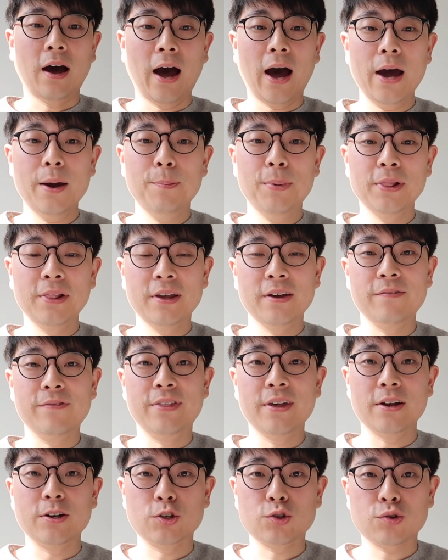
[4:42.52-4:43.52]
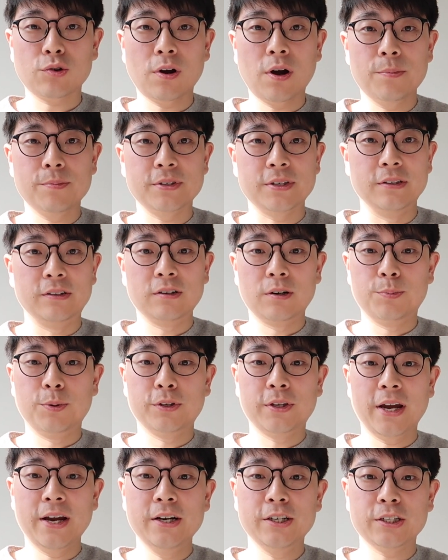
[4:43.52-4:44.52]
I believe that Trump's
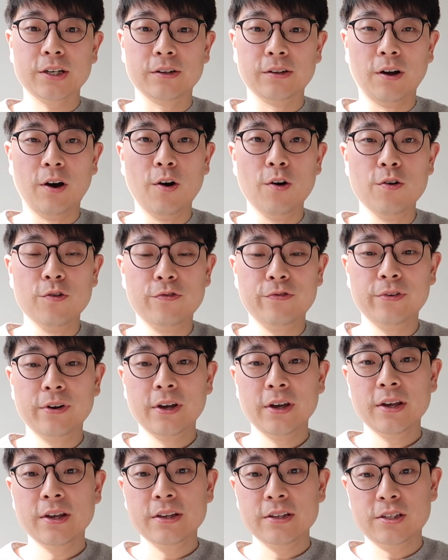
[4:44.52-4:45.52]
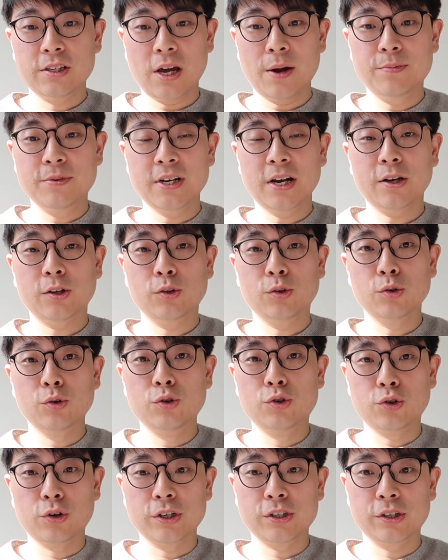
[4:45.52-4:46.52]
interpretation of subject to
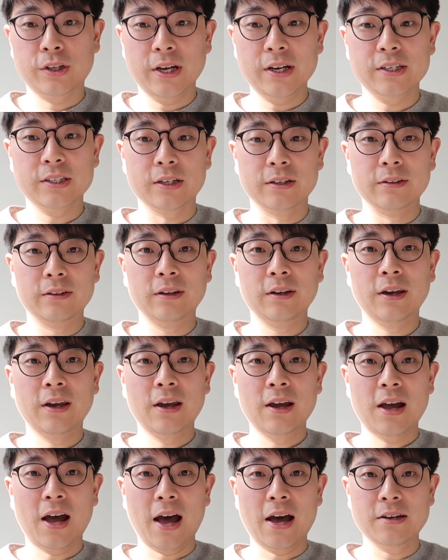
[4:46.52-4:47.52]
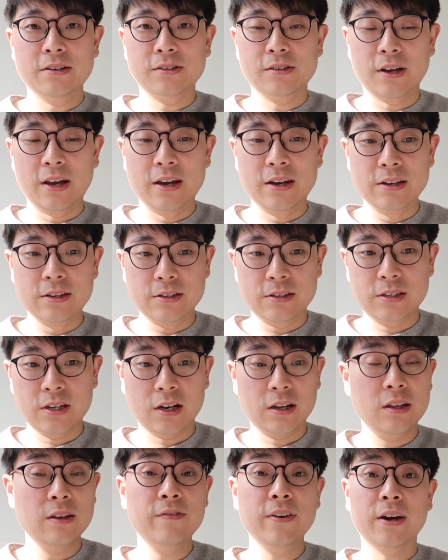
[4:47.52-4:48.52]
jurisdiction has a
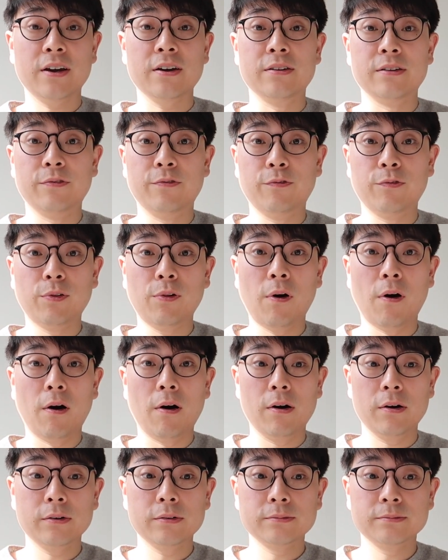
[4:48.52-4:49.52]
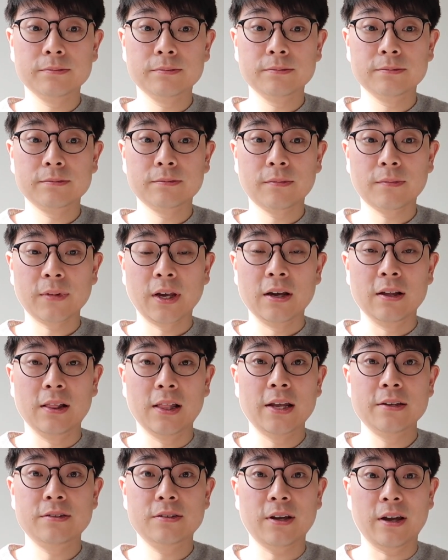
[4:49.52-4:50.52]
significant flaw.
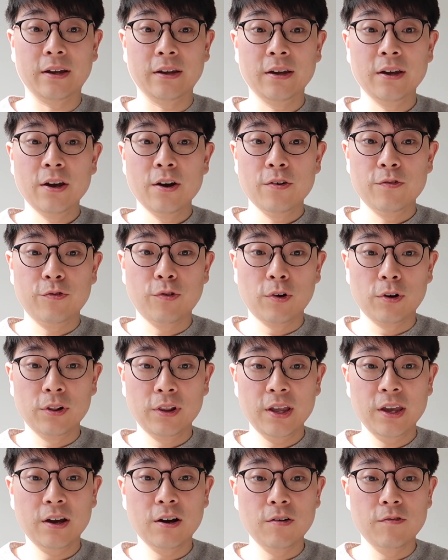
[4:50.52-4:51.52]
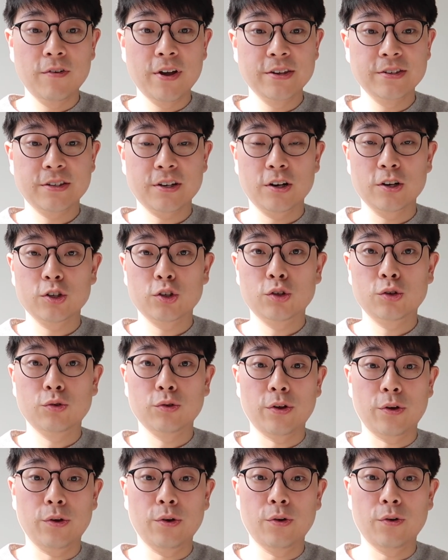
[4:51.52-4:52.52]
Let's say, for legal visitors to
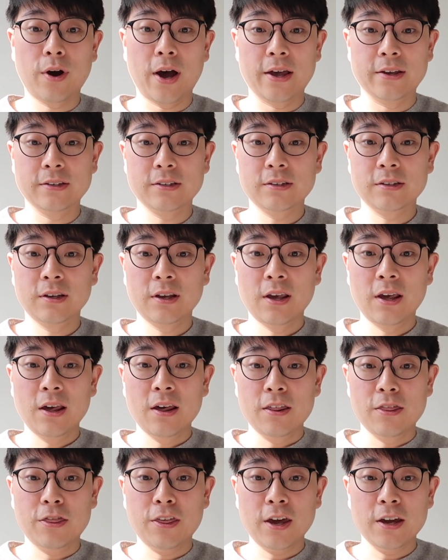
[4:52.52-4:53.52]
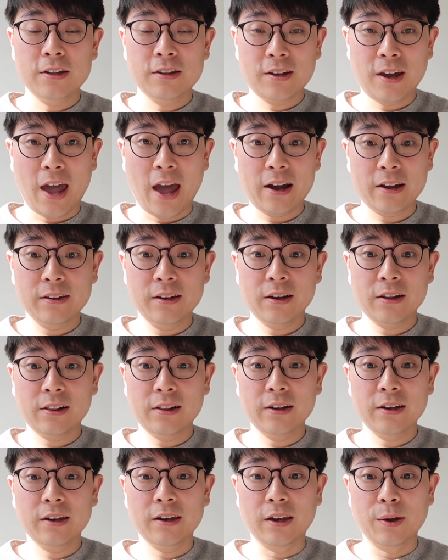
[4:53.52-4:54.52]
the US, they
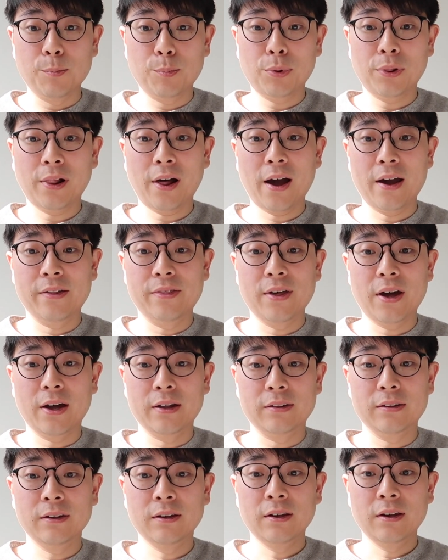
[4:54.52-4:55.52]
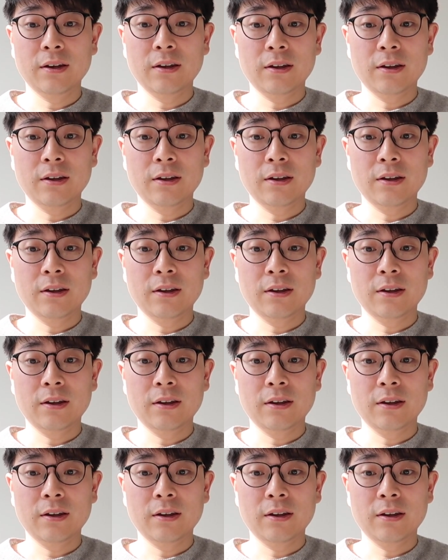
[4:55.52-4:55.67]
technically imply that